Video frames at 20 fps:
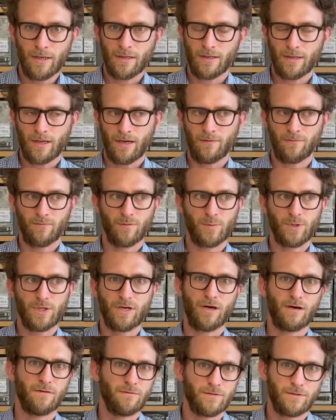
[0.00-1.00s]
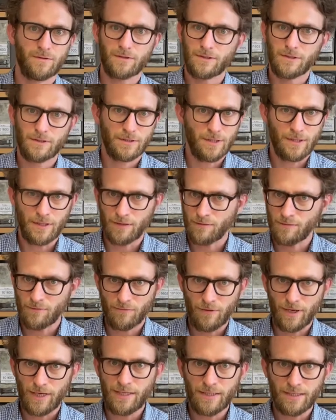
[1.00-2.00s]
They have to be covered in
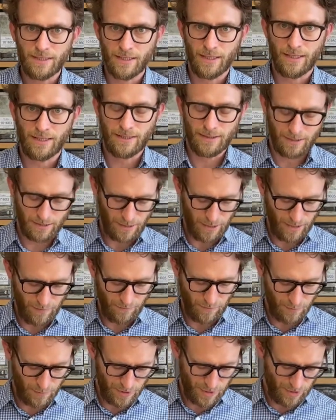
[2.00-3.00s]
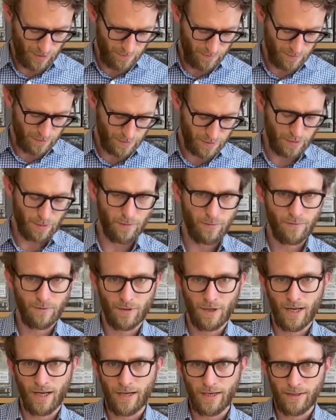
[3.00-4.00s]
rainy days. They have to be covered
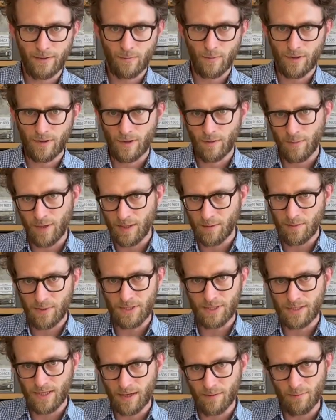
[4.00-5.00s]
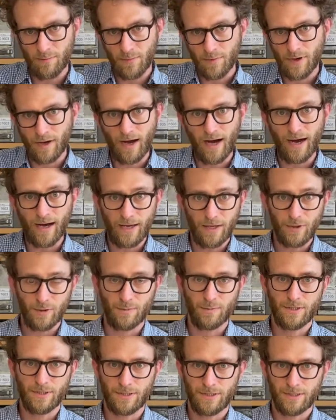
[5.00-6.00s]
overnight when there might be damp, high
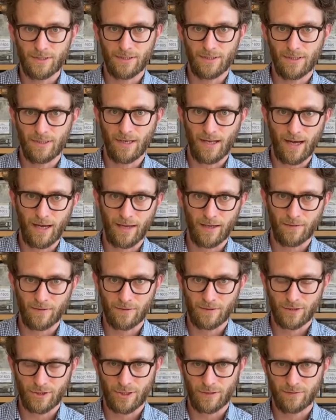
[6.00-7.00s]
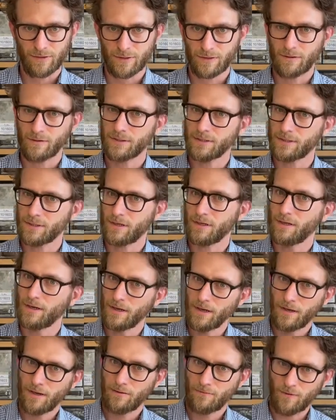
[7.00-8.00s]
humidity lying on the cherry. So it's a
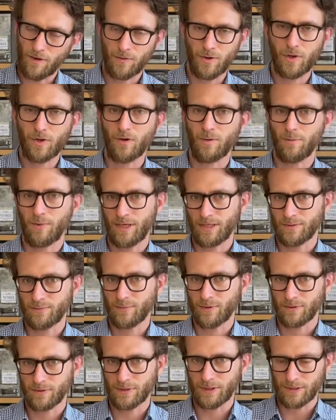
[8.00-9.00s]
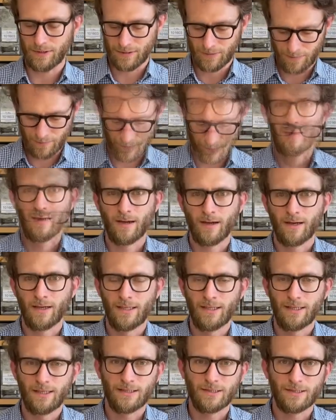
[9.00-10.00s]
very complex process.
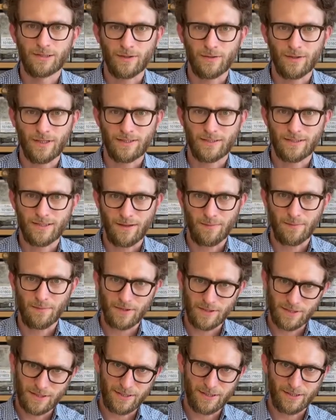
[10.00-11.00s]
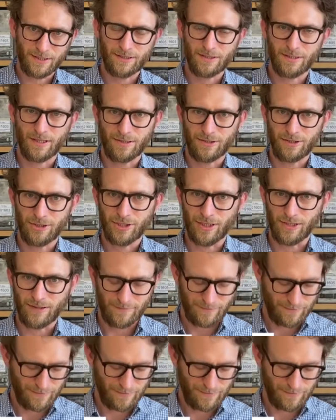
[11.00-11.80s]
So let's cup this year's Aricha.